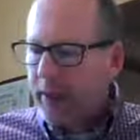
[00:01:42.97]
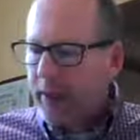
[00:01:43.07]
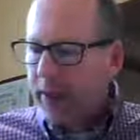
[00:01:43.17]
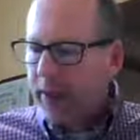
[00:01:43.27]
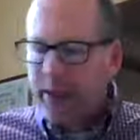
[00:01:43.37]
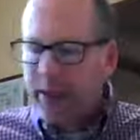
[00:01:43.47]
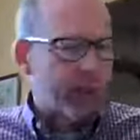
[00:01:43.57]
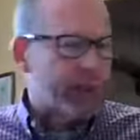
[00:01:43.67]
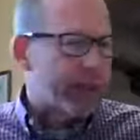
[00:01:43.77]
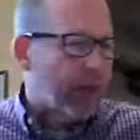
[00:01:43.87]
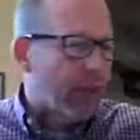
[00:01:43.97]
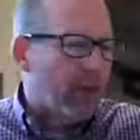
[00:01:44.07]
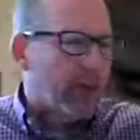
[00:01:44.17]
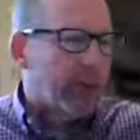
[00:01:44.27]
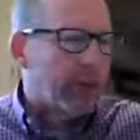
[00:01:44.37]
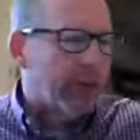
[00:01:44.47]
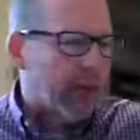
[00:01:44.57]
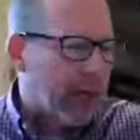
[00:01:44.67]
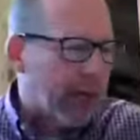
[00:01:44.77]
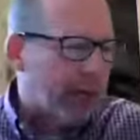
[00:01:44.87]
Uh, and so today we're going to be
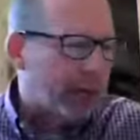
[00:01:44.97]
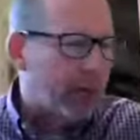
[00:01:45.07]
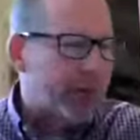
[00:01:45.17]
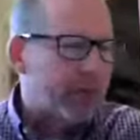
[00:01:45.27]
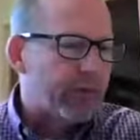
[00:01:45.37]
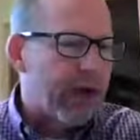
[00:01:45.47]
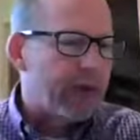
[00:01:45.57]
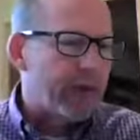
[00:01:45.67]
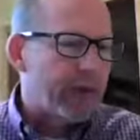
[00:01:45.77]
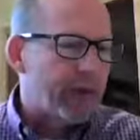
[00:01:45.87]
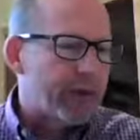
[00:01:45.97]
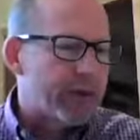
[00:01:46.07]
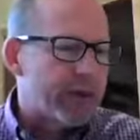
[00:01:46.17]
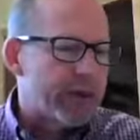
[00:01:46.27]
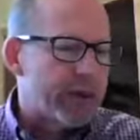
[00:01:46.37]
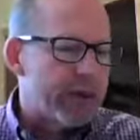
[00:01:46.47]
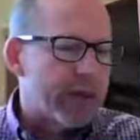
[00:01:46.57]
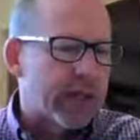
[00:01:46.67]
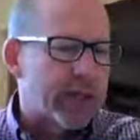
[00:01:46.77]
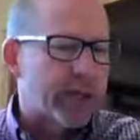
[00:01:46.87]
looking at Romans 5 verses
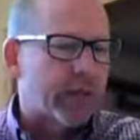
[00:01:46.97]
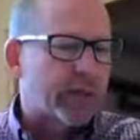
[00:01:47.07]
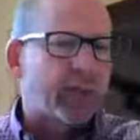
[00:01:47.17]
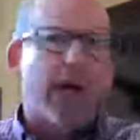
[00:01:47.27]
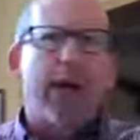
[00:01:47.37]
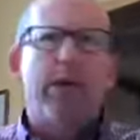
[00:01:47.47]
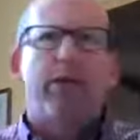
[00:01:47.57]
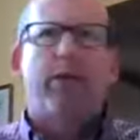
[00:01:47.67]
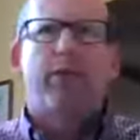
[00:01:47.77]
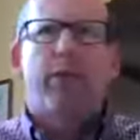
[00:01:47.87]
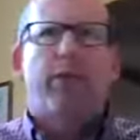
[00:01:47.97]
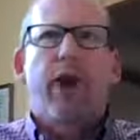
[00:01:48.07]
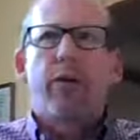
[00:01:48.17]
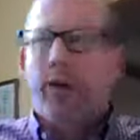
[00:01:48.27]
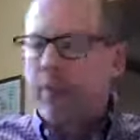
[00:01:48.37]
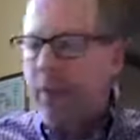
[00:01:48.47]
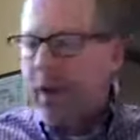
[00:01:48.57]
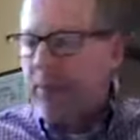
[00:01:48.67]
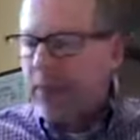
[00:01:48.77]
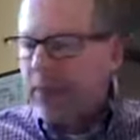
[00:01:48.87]
6 through 8. So if you grab your
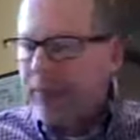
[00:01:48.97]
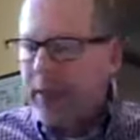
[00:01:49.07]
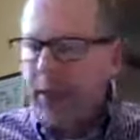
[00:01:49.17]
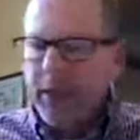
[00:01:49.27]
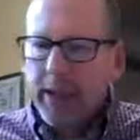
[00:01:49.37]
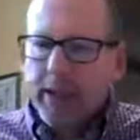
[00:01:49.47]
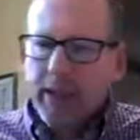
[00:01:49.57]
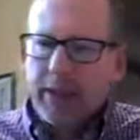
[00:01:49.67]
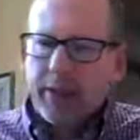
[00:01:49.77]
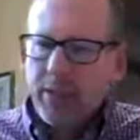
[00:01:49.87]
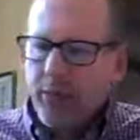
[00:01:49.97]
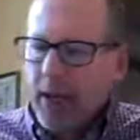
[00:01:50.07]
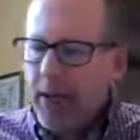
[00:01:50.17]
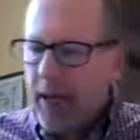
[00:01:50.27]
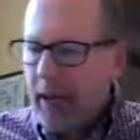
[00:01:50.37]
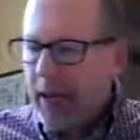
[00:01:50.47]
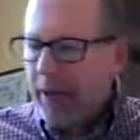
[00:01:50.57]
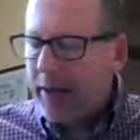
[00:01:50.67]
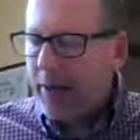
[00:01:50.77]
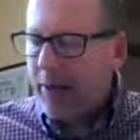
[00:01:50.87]
Bible, uh, be ready to
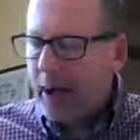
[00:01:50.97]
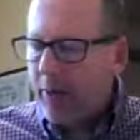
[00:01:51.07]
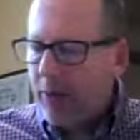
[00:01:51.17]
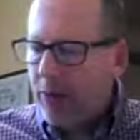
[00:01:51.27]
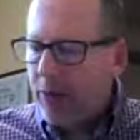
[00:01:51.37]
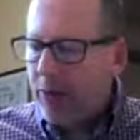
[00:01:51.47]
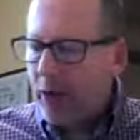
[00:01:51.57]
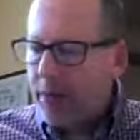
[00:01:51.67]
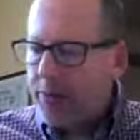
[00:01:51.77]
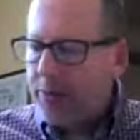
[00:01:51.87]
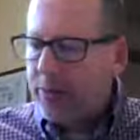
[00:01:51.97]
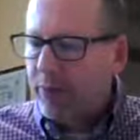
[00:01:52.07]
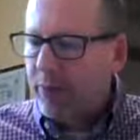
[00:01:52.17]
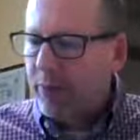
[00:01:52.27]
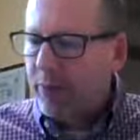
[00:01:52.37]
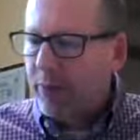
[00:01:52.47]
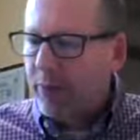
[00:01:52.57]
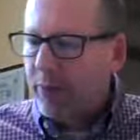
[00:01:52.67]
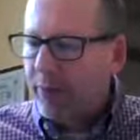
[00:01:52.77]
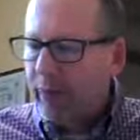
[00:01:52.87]
highlight and grab a few thoughts from,
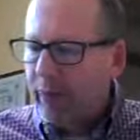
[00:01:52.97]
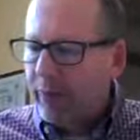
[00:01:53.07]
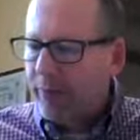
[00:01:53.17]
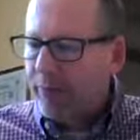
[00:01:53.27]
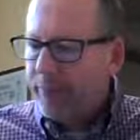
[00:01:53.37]
from that.